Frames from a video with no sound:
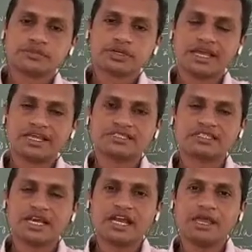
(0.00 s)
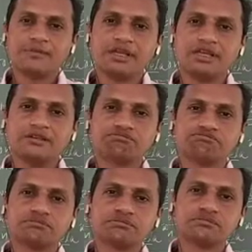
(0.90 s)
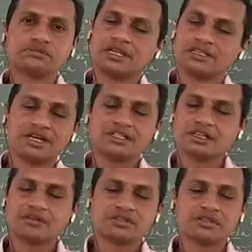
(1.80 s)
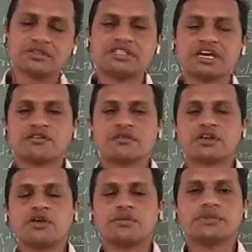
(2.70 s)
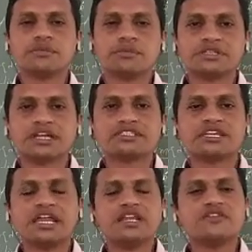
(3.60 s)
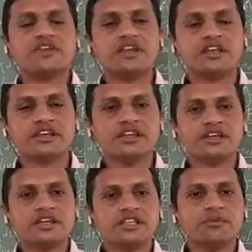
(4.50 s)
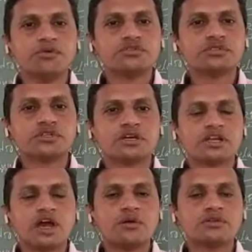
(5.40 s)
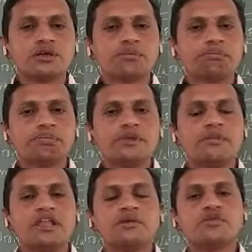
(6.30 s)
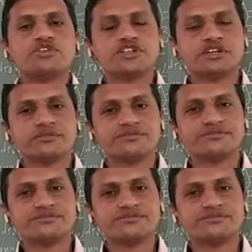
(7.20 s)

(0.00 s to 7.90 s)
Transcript: Clarissa, Emily, and the other ones. These are the work of the Richardson Henry Fielding. They move around the female emotion.